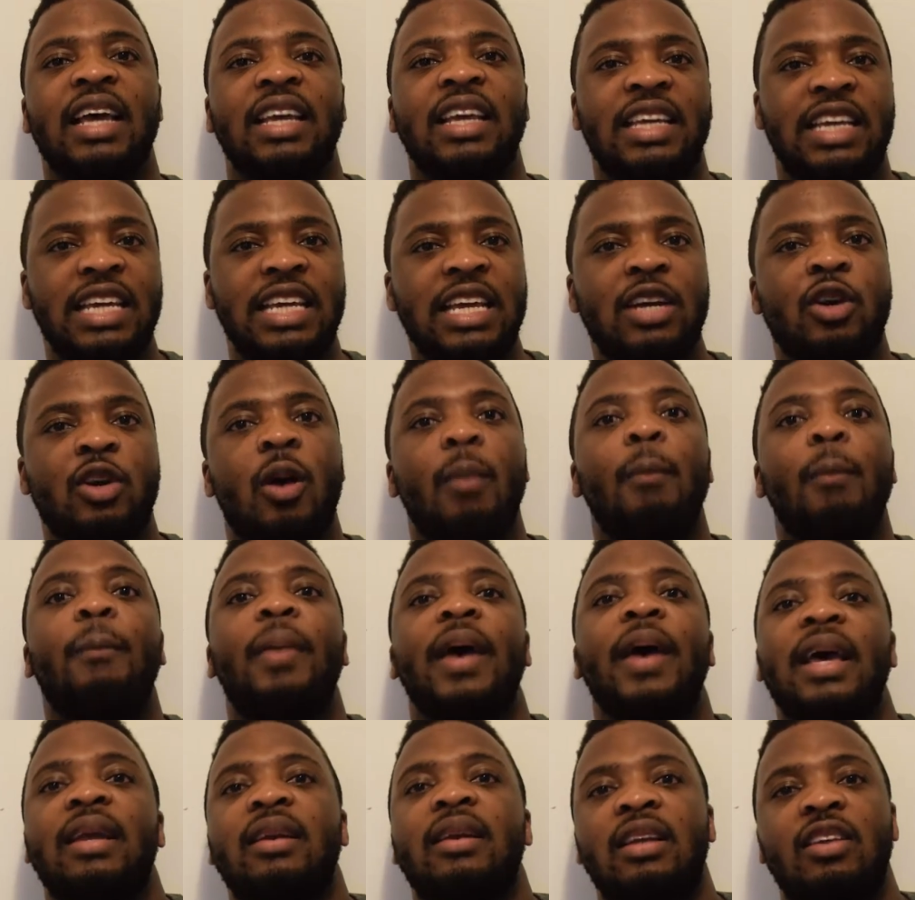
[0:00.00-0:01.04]
that he
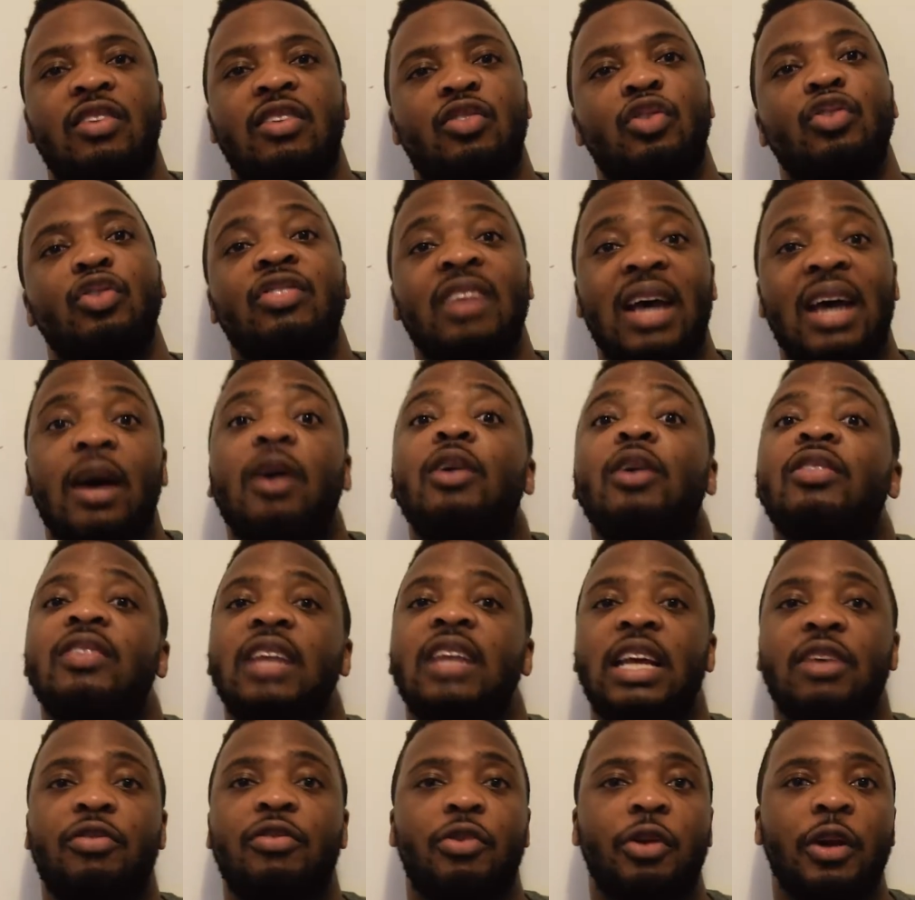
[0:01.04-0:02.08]
compared this to child
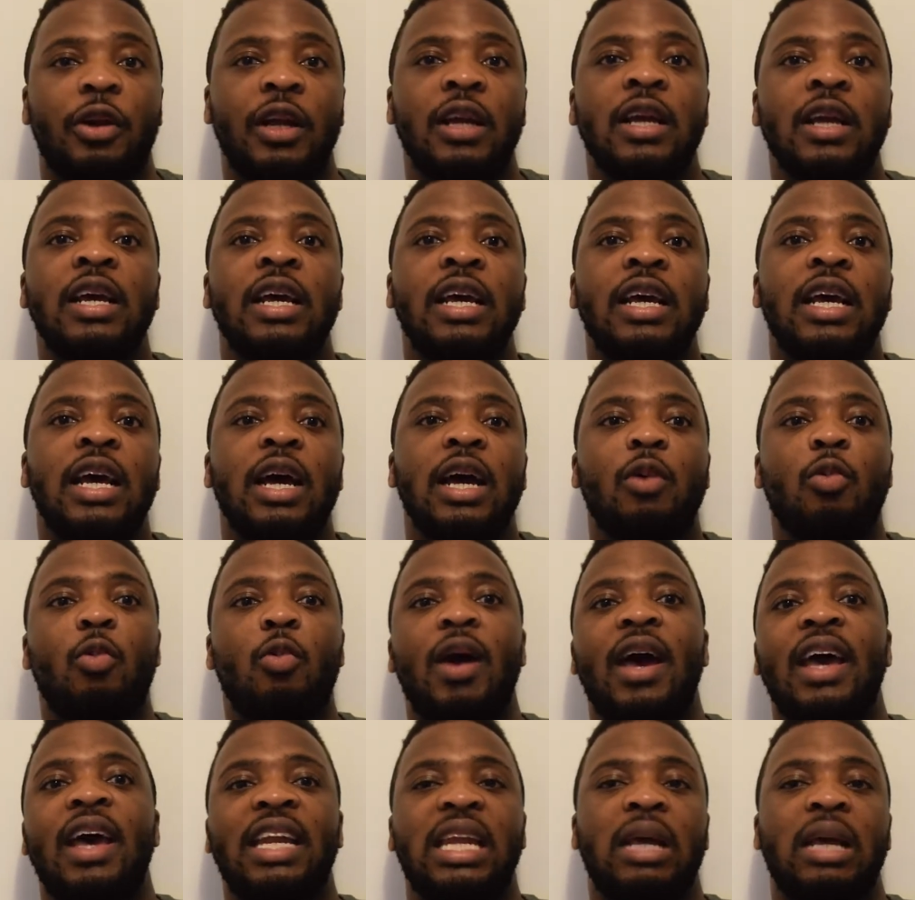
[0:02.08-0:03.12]
slavery,
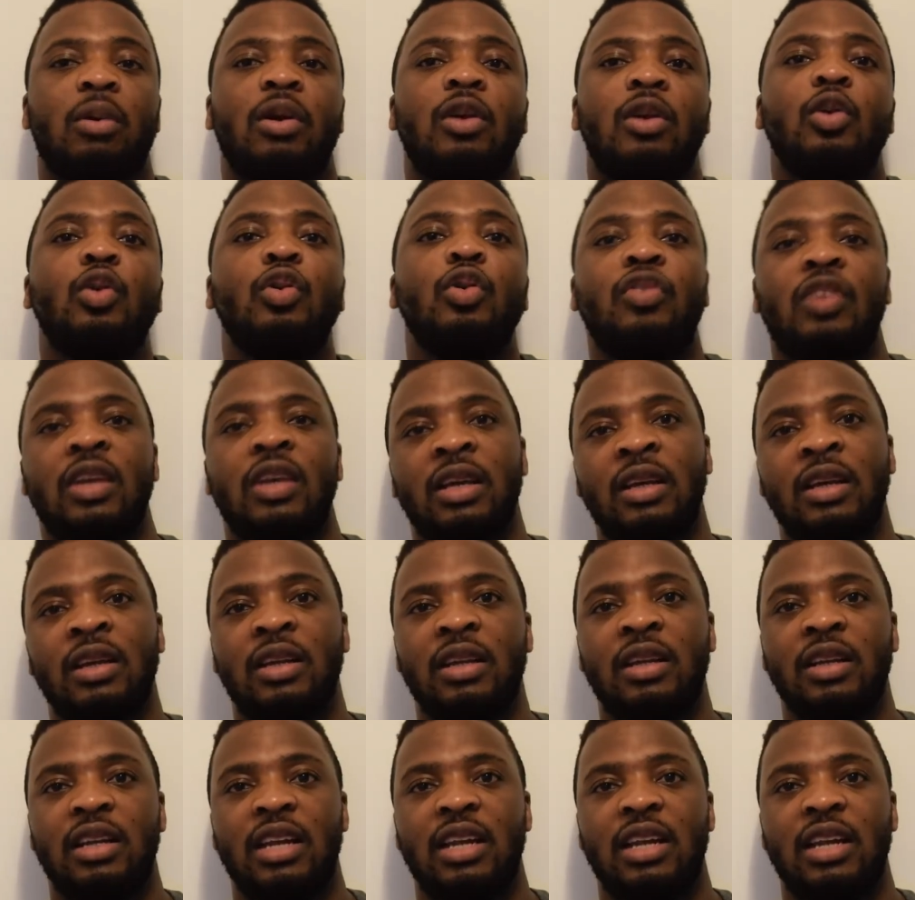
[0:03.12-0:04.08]
where they were losing,